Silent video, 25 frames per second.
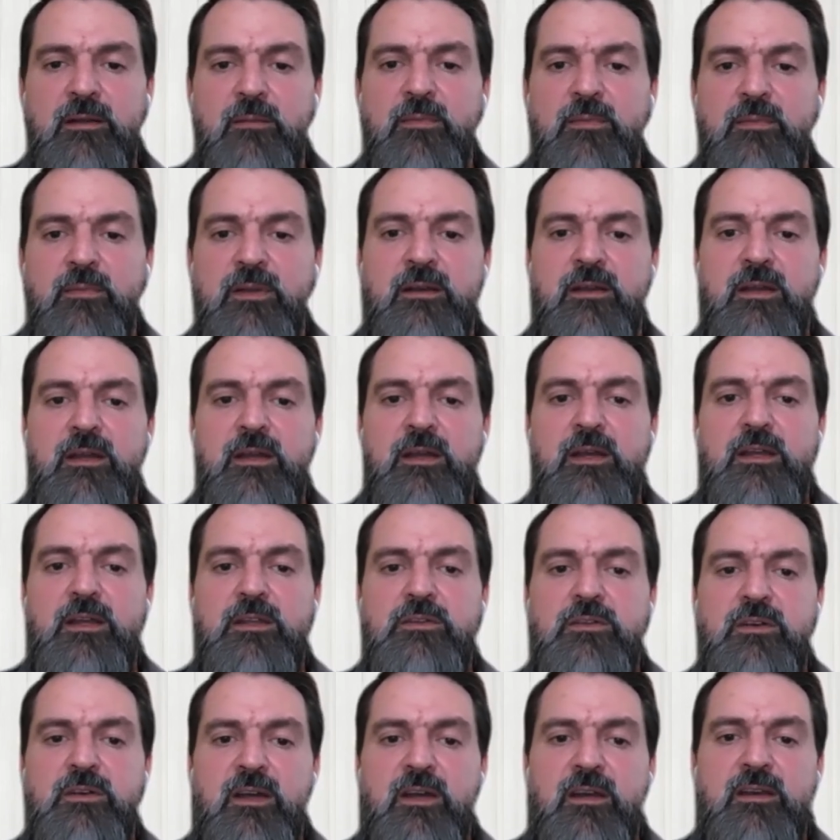I mean,
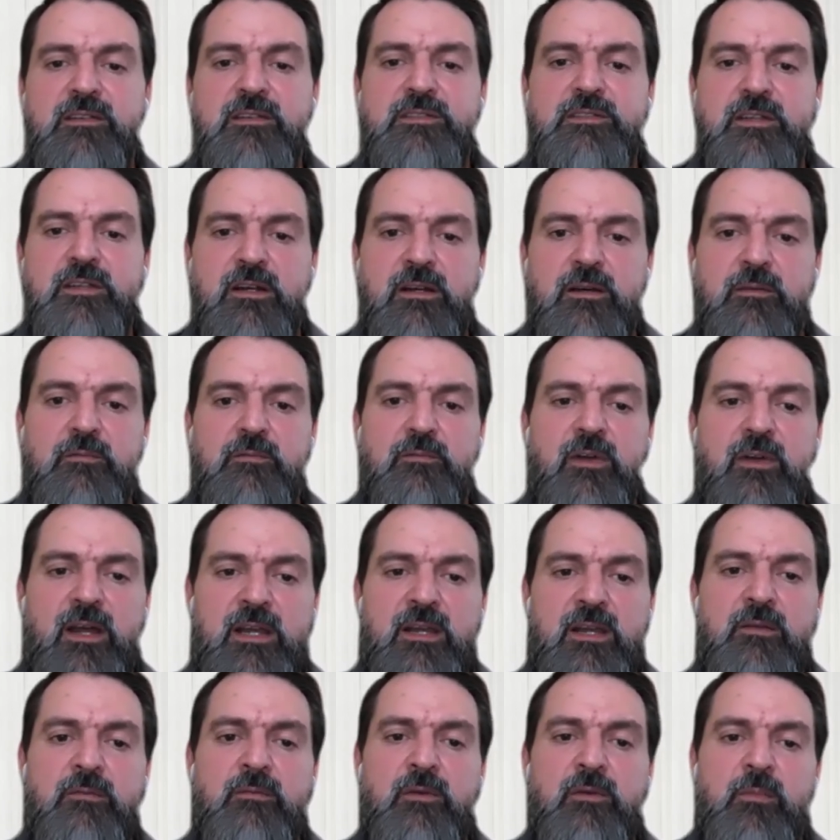you can start
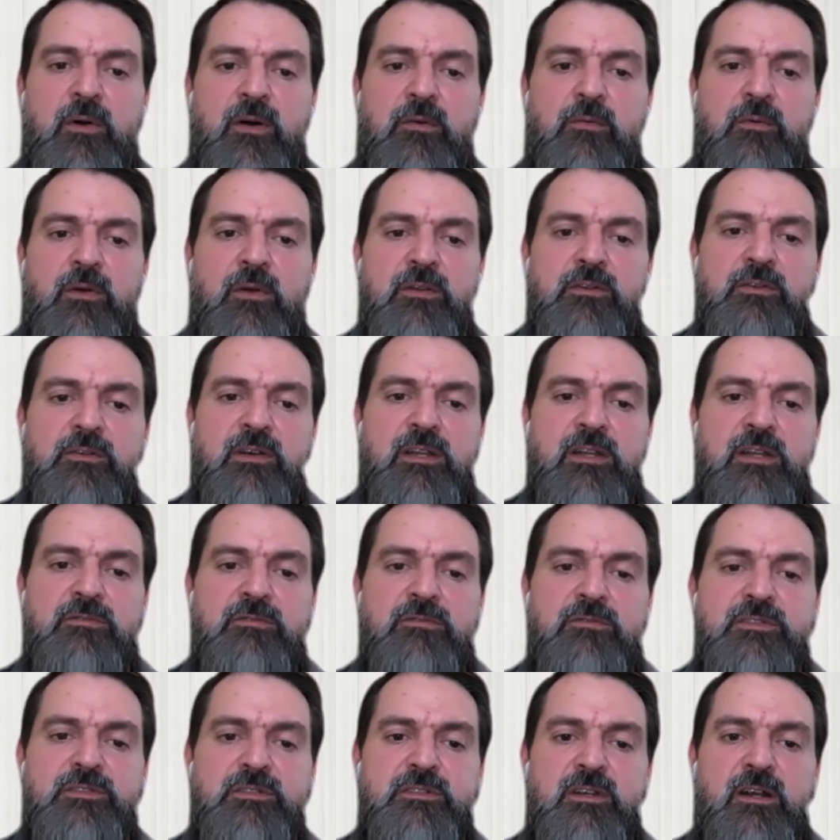writing about what your
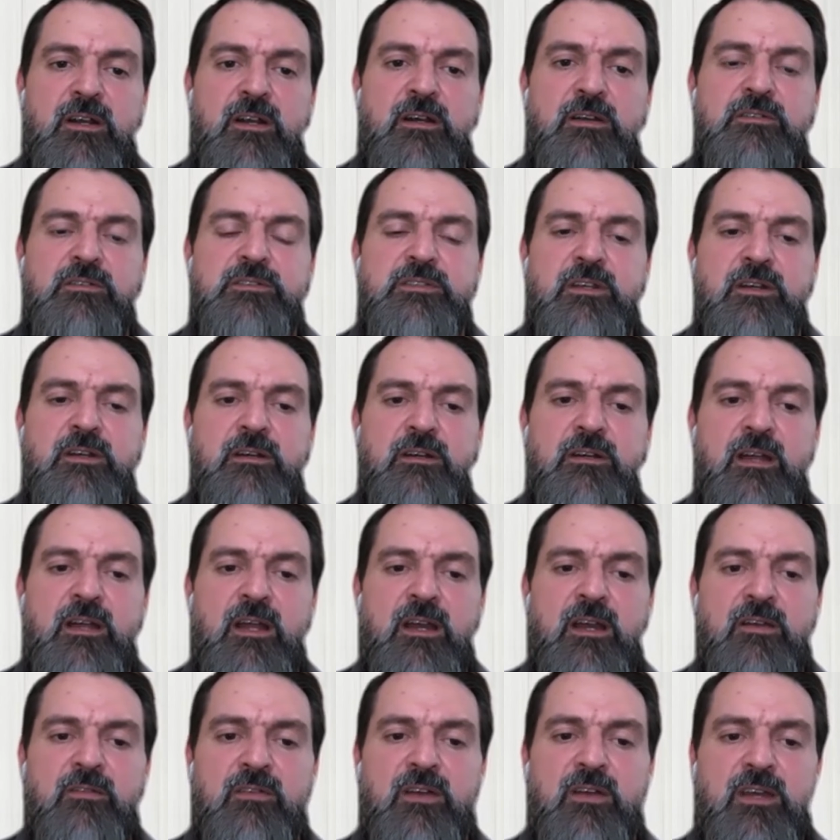interests are. You start
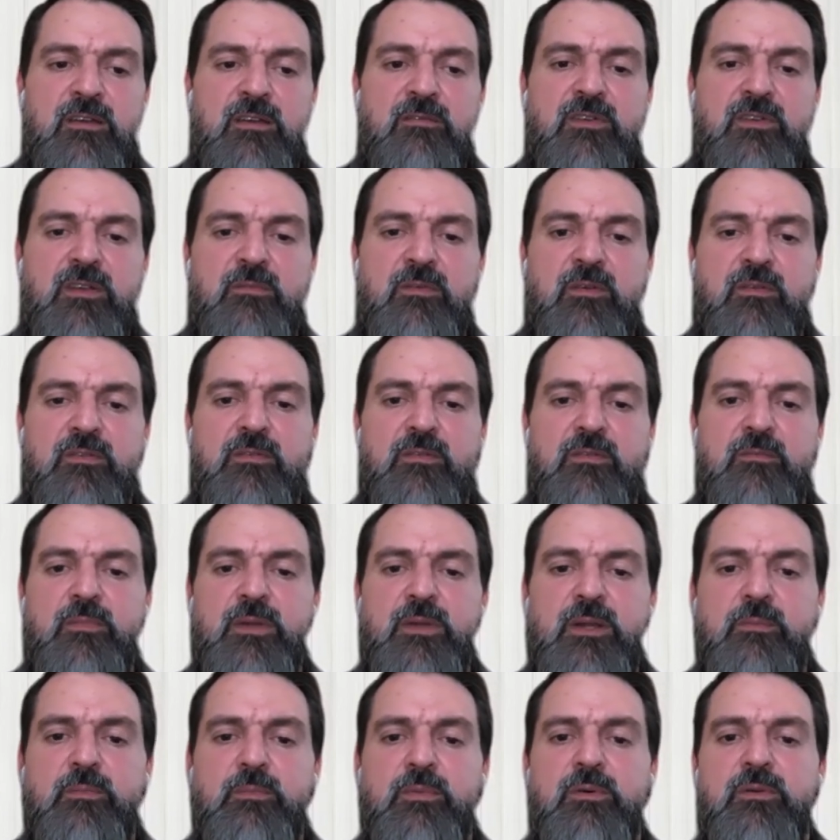kind of getting feedback from
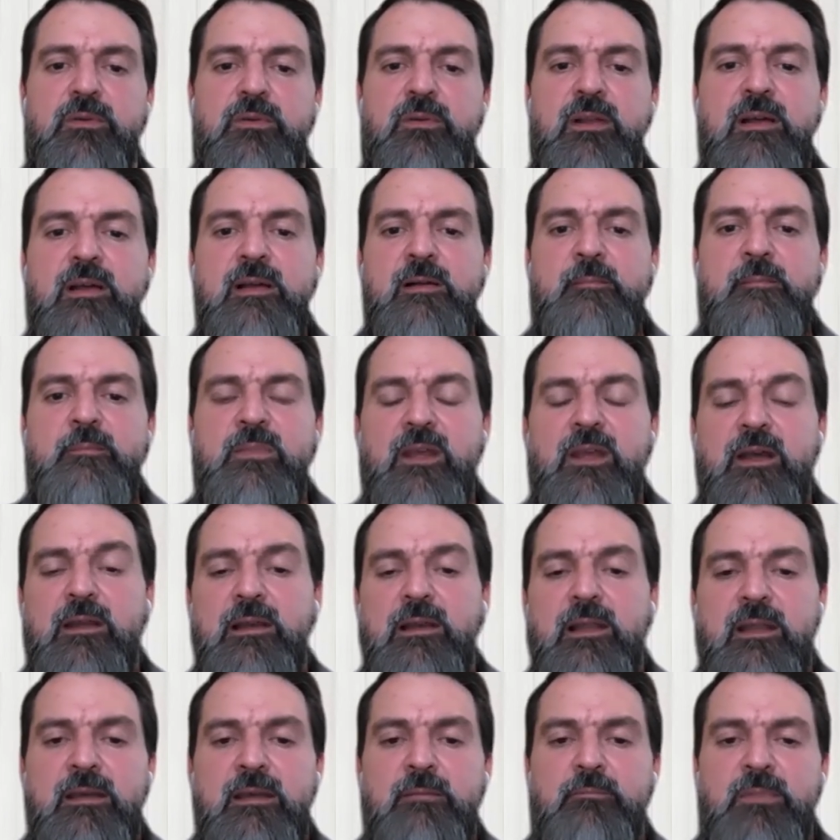people and
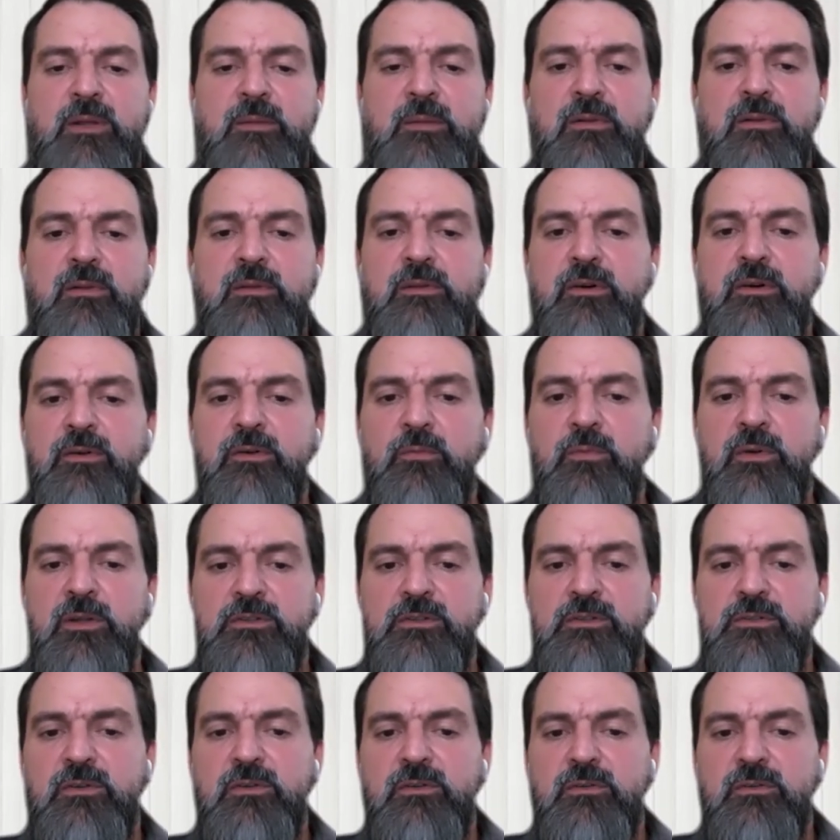letting people know what
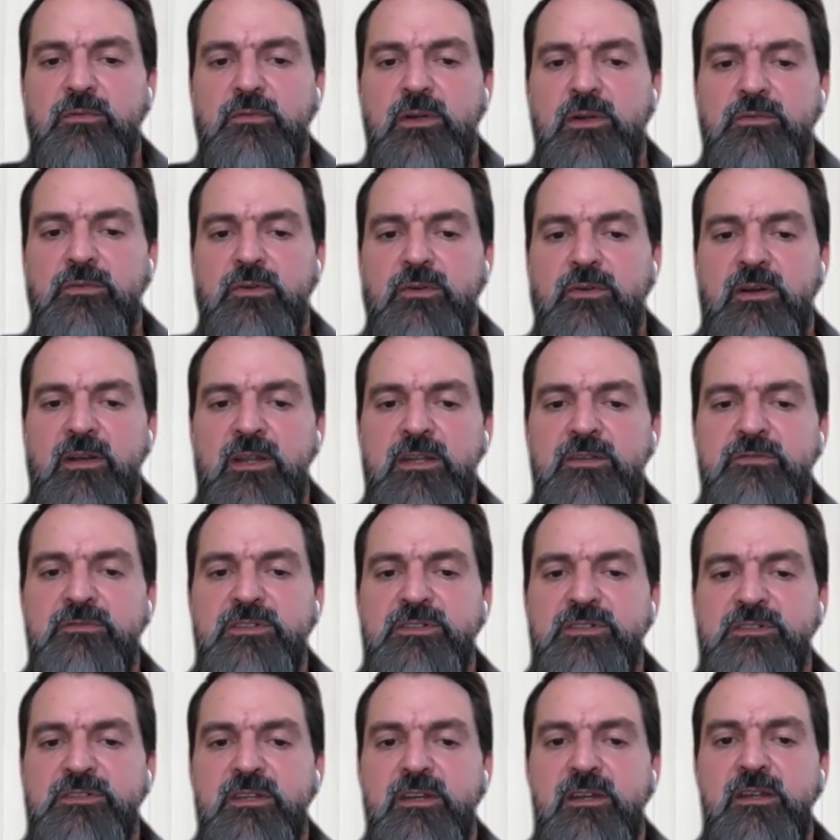you are
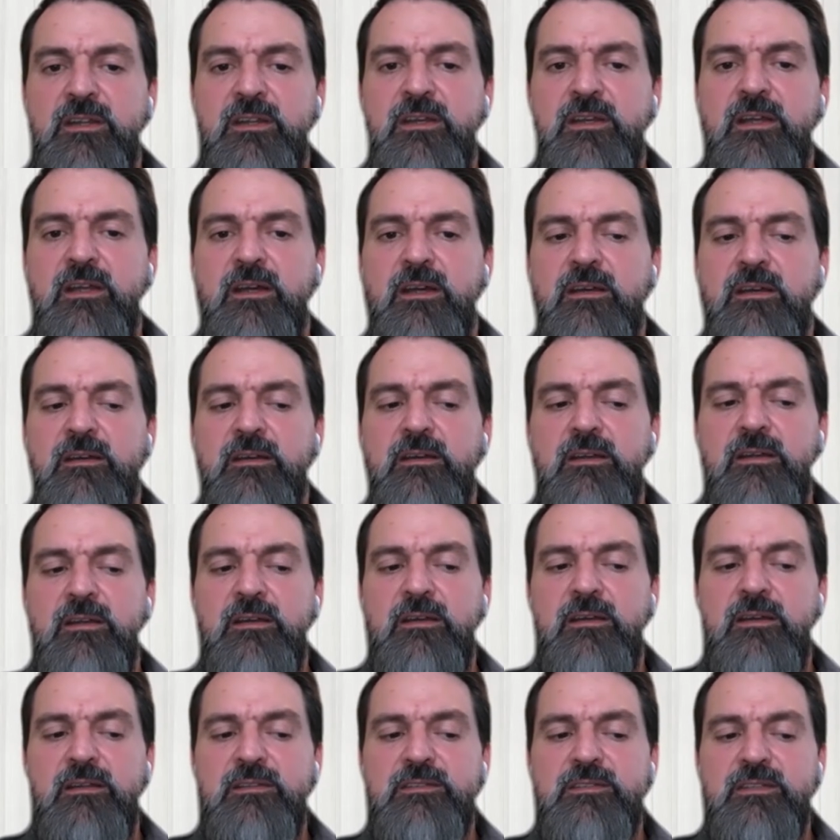interested in,
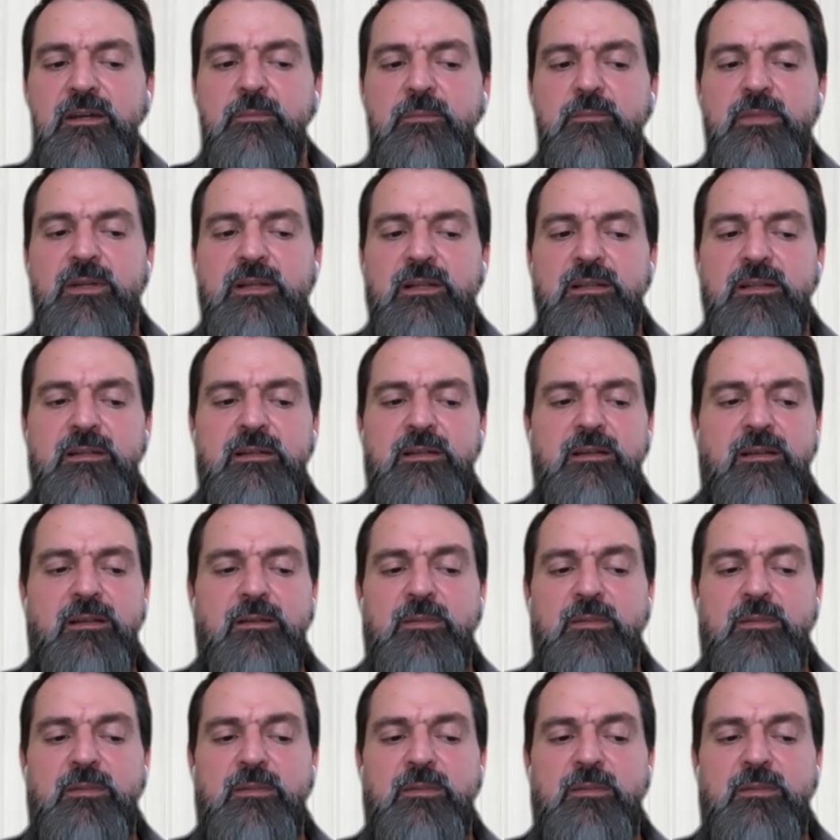and start building.